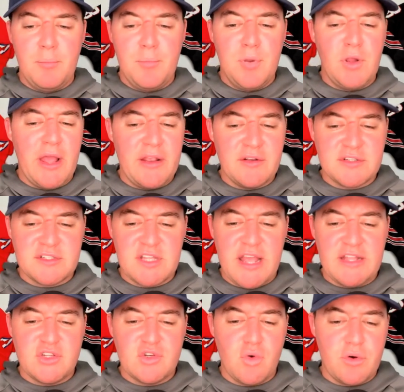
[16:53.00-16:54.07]
players
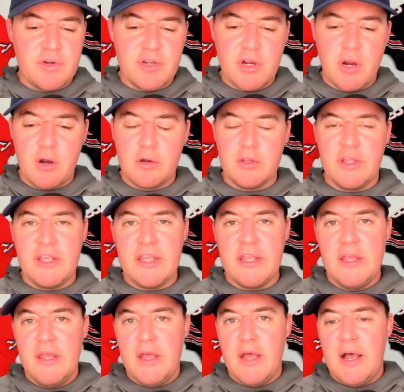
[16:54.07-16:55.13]
like Jordan
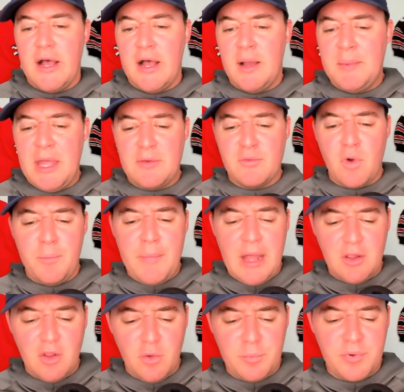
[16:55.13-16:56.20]
Curley and
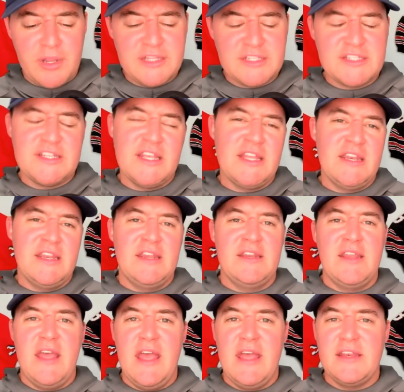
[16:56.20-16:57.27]
Romello
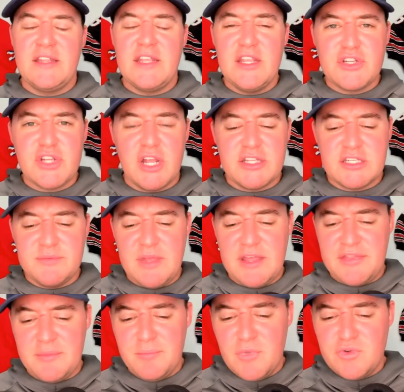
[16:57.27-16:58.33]
Brinson and Keyshawn
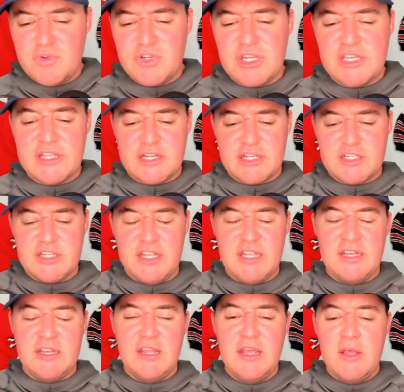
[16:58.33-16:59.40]
Smith and Mucci
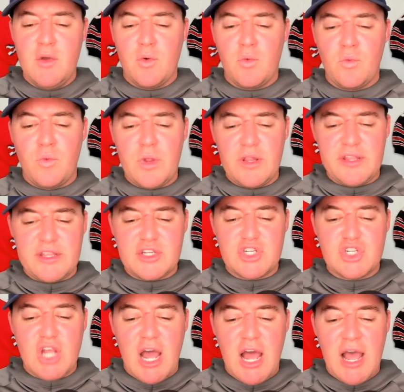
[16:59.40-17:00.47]
Dixon really
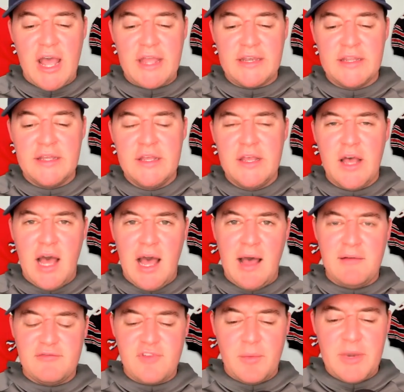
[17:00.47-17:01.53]
shine
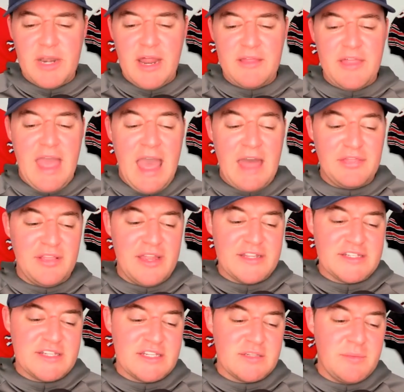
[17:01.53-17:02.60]
from an
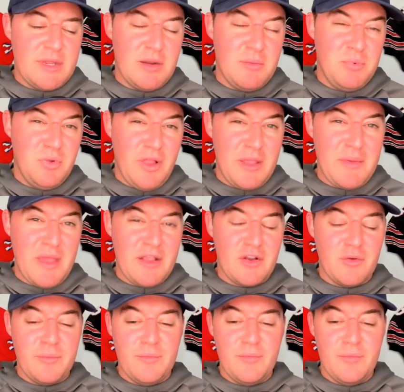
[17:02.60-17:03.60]
athleticism and a playmaker